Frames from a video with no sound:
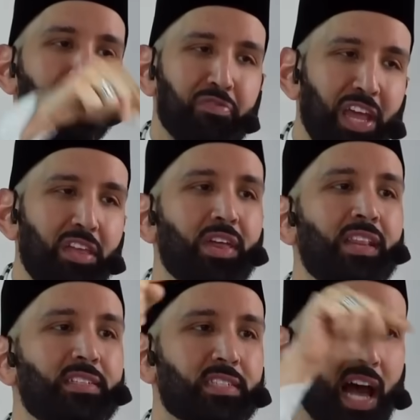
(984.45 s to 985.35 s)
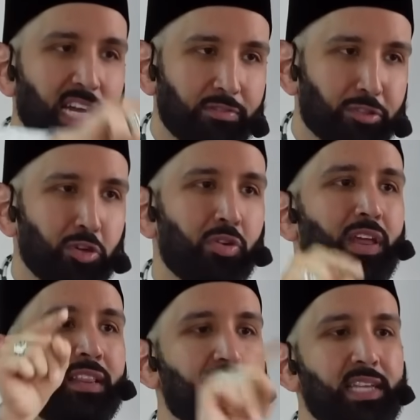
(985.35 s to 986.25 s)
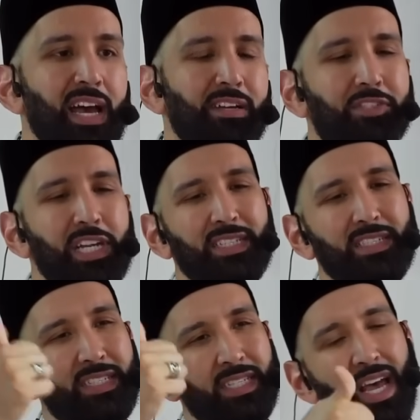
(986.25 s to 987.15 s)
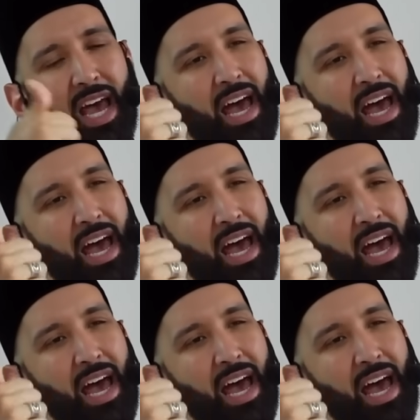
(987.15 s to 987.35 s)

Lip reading: of faith and the side of truth and the side of justice.